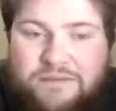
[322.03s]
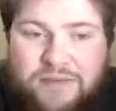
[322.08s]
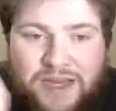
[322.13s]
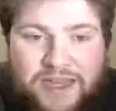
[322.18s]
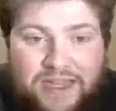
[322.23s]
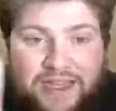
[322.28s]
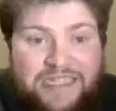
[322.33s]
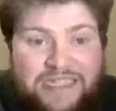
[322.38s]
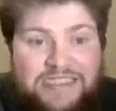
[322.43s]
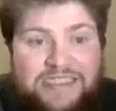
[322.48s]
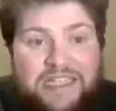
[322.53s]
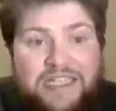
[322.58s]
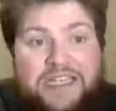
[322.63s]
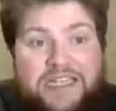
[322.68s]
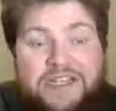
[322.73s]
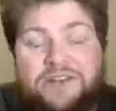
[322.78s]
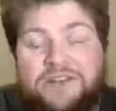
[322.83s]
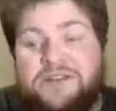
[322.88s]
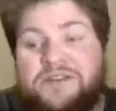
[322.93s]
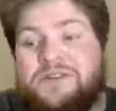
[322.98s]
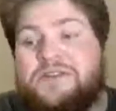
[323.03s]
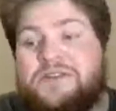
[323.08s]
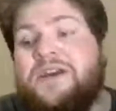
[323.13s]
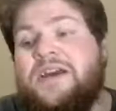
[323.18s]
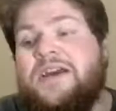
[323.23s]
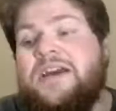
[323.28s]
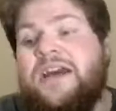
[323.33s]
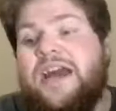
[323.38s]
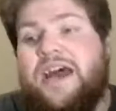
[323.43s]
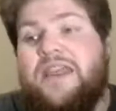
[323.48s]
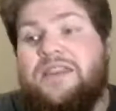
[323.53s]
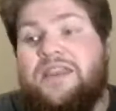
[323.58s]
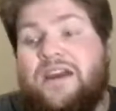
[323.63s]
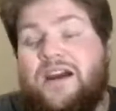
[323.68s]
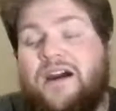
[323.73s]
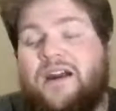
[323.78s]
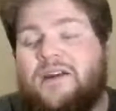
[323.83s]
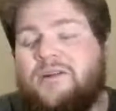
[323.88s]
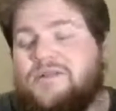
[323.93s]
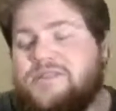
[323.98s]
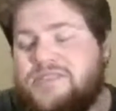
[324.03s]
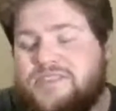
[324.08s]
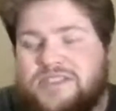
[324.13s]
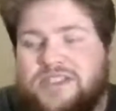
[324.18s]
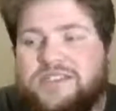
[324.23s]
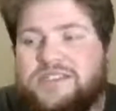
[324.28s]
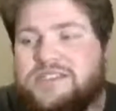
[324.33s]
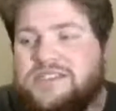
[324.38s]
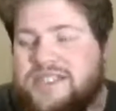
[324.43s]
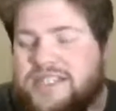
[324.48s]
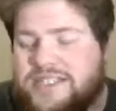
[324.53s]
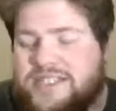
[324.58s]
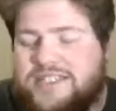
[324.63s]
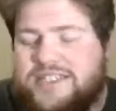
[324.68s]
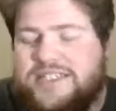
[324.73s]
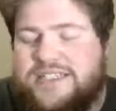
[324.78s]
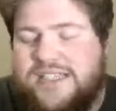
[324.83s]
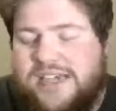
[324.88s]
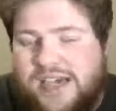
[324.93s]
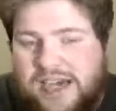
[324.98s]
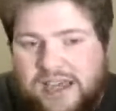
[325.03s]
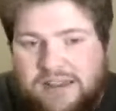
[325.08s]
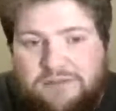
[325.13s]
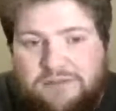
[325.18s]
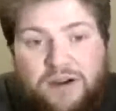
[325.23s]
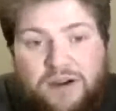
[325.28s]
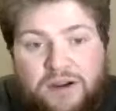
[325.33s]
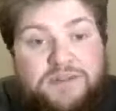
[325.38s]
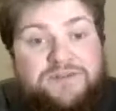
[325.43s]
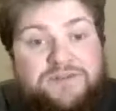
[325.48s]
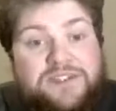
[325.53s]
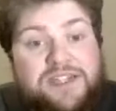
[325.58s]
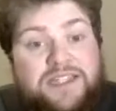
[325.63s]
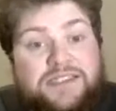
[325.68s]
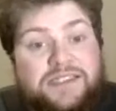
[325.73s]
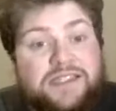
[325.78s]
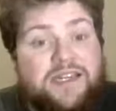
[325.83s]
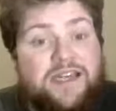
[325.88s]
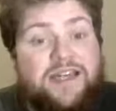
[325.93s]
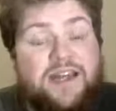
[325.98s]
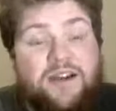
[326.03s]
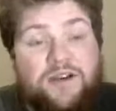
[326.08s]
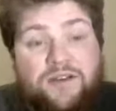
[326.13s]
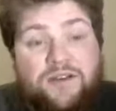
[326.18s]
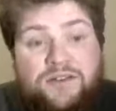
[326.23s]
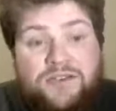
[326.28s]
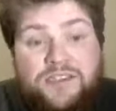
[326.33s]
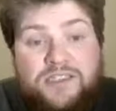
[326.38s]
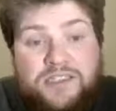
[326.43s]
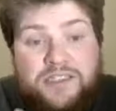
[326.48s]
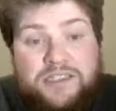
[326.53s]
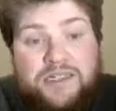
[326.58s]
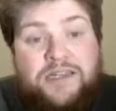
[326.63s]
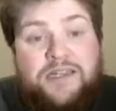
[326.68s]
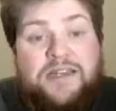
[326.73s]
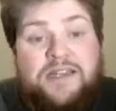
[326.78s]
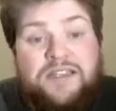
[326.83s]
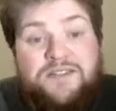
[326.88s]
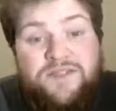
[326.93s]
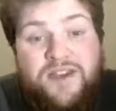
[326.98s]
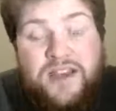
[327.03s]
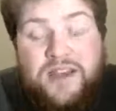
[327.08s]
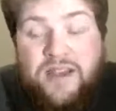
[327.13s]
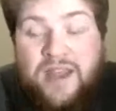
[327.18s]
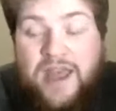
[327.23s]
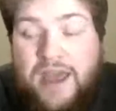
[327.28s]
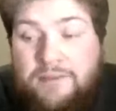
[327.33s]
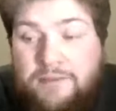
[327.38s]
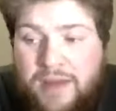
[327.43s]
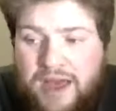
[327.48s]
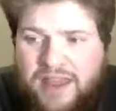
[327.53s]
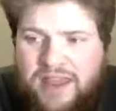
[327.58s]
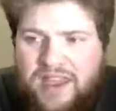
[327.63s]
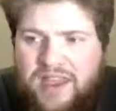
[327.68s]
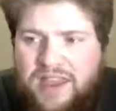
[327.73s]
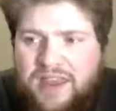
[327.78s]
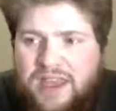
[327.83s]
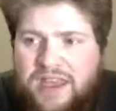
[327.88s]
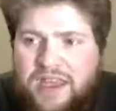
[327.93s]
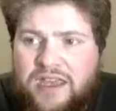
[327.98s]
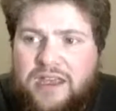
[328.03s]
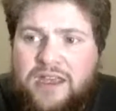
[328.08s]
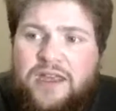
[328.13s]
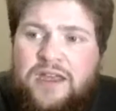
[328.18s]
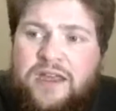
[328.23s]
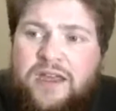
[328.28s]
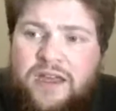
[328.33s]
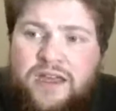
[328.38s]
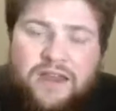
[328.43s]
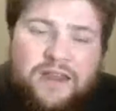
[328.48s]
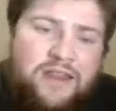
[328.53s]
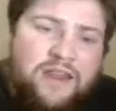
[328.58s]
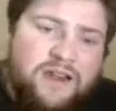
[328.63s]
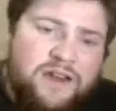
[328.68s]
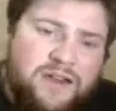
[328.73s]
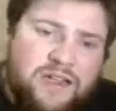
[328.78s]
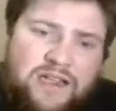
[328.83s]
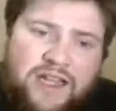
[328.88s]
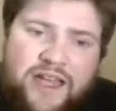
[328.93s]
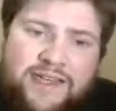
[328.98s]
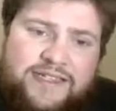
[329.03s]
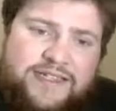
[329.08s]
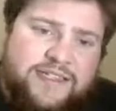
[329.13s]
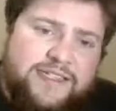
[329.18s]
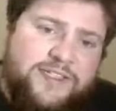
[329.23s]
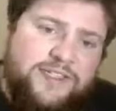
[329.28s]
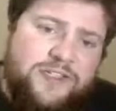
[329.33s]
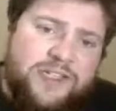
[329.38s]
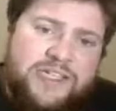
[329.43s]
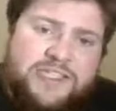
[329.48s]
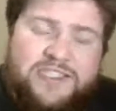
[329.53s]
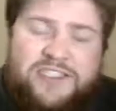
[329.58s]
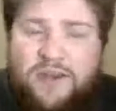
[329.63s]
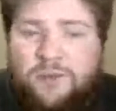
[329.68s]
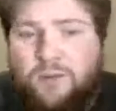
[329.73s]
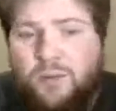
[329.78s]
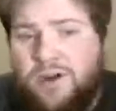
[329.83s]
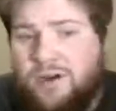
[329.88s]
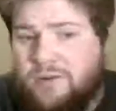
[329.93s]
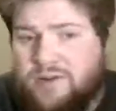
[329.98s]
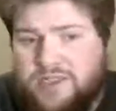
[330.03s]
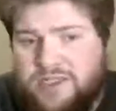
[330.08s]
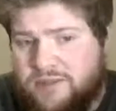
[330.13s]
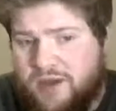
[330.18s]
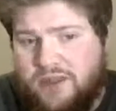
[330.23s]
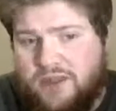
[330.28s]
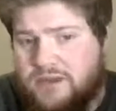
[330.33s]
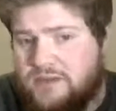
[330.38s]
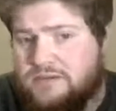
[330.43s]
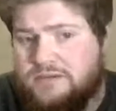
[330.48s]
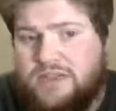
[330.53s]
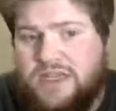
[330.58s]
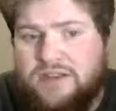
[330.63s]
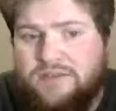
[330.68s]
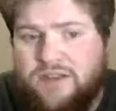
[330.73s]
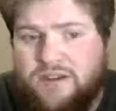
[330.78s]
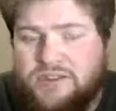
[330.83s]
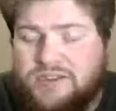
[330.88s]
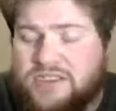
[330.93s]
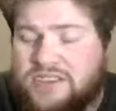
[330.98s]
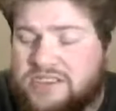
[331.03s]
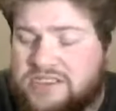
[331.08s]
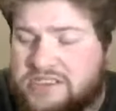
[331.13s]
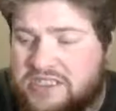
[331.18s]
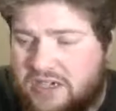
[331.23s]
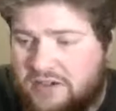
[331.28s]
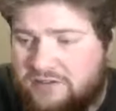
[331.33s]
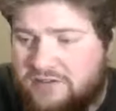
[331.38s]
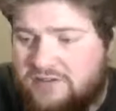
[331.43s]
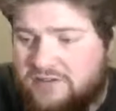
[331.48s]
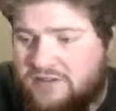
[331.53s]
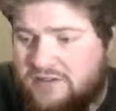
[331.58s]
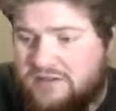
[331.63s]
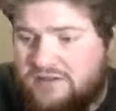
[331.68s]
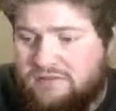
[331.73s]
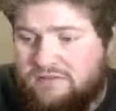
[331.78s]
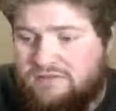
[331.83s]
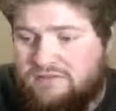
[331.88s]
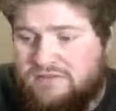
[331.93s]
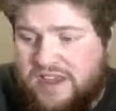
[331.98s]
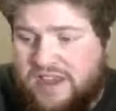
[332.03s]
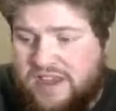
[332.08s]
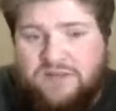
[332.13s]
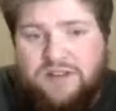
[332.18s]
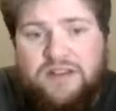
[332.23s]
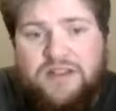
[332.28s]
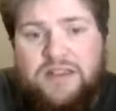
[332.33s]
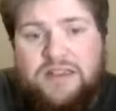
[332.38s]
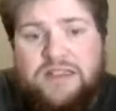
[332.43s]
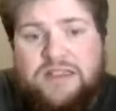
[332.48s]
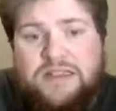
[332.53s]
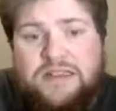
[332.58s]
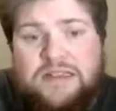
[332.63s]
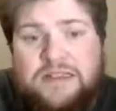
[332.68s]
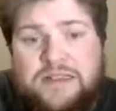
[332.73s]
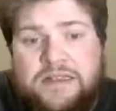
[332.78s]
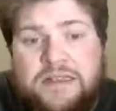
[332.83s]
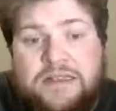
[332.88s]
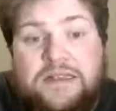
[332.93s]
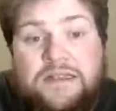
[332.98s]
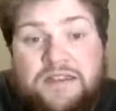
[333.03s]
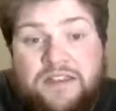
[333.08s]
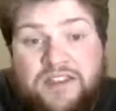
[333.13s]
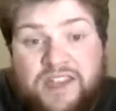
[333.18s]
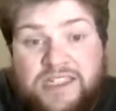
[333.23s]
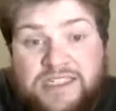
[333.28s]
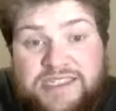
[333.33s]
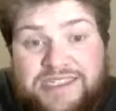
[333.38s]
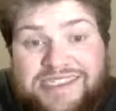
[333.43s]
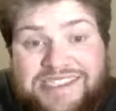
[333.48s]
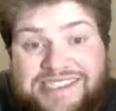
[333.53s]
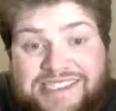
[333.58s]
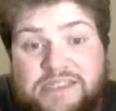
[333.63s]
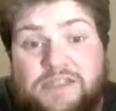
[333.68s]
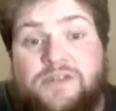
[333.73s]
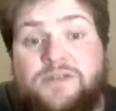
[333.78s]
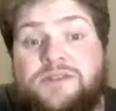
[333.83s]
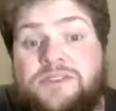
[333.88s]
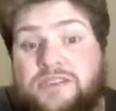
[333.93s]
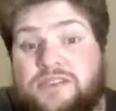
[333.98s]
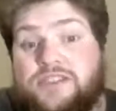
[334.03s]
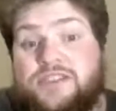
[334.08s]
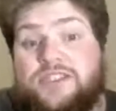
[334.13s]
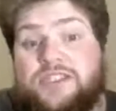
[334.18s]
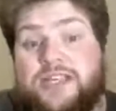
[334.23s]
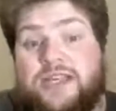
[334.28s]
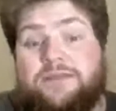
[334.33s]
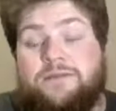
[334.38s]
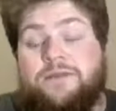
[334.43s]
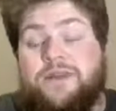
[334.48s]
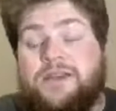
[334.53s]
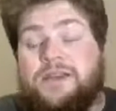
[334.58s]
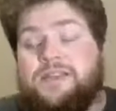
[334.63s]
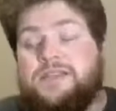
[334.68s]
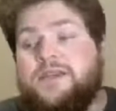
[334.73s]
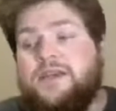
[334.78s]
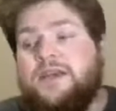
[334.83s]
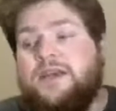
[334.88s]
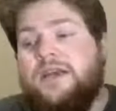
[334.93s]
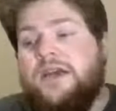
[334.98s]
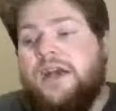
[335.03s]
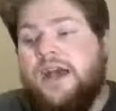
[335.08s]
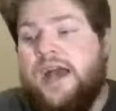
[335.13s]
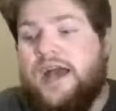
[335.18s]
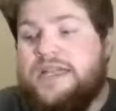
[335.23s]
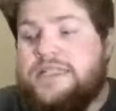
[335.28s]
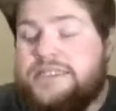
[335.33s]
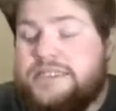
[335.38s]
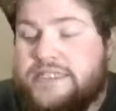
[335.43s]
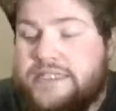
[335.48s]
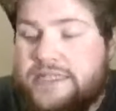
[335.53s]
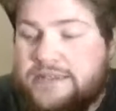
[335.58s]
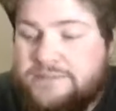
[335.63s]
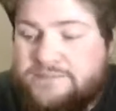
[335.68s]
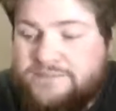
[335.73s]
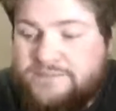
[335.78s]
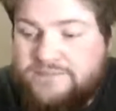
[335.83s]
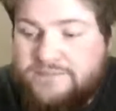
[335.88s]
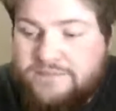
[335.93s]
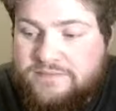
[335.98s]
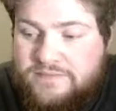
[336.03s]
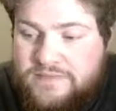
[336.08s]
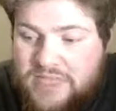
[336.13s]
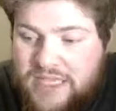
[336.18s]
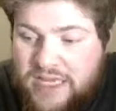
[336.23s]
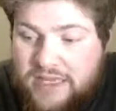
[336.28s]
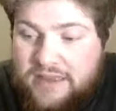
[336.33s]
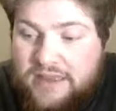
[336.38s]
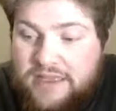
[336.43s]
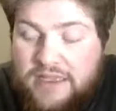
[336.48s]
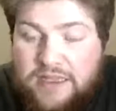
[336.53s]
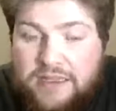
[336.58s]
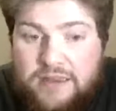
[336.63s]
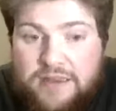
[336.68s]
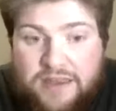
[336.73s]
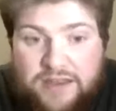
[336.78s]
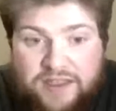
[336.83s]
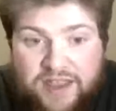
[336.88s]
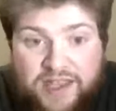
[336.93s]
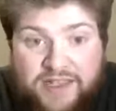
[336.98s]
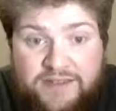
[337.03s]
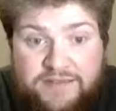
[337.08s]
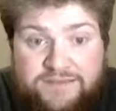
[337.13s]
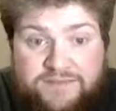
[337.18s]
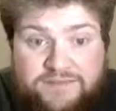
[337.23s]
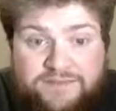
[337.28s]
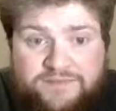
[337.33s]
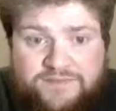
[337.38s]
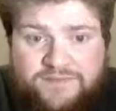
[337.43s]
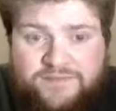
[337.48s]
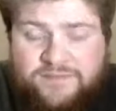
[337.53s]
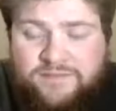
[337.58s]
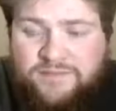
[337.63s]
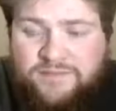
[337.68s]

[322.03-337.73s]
by Gaslight crew, and the art was just to die for. It was fantastic. I urge you to find them. I think they are collected in a trade somewhere with some other Convergence stuff. Definitely the thing to see though is the Shazam things. And the thing,